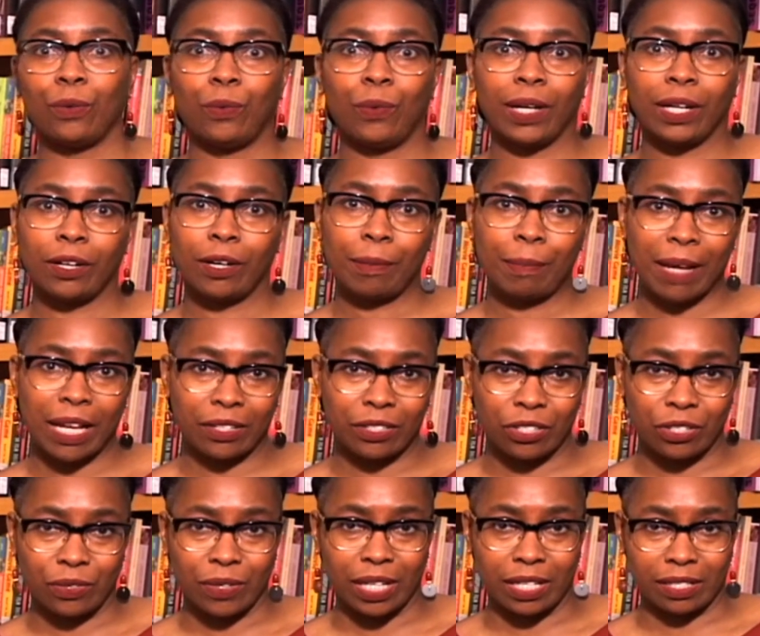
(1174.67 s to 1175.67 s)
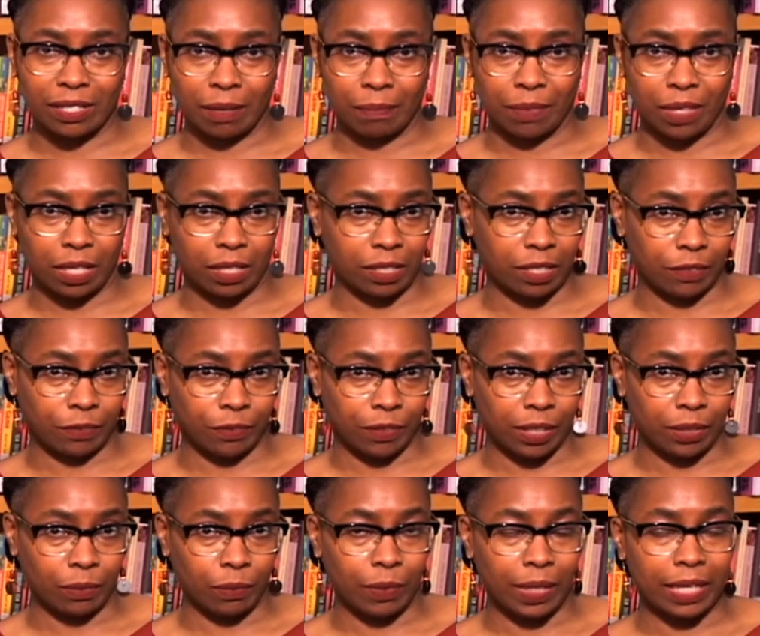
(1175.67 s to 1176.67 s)
we're about doing something
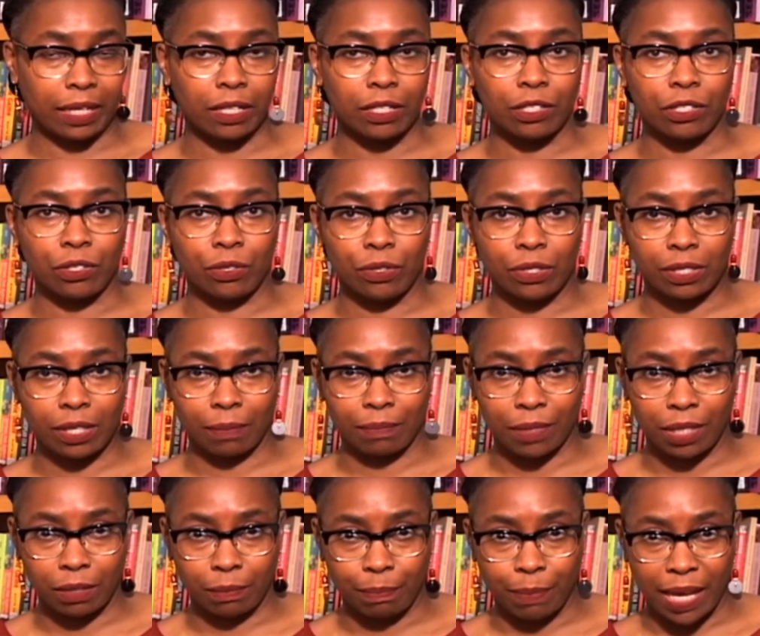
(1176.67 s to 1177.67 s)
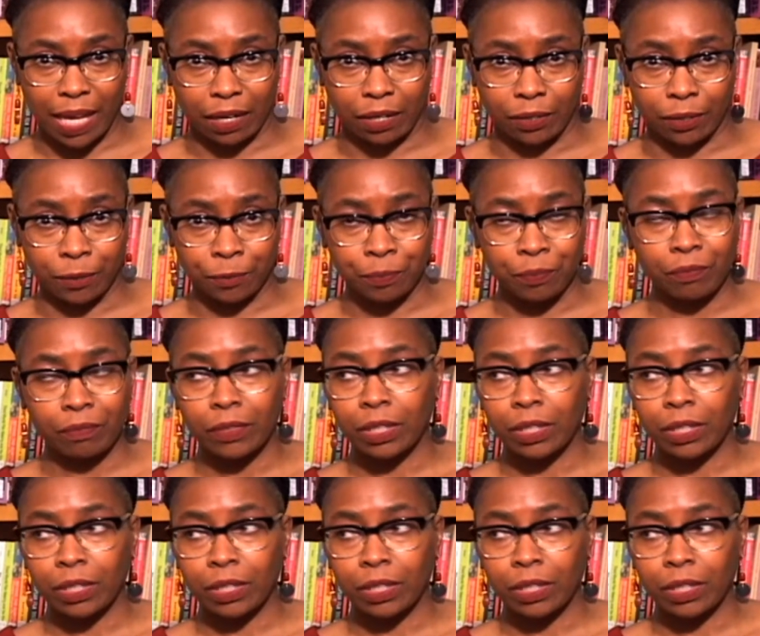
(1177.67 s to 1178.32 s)
different. We can do something better.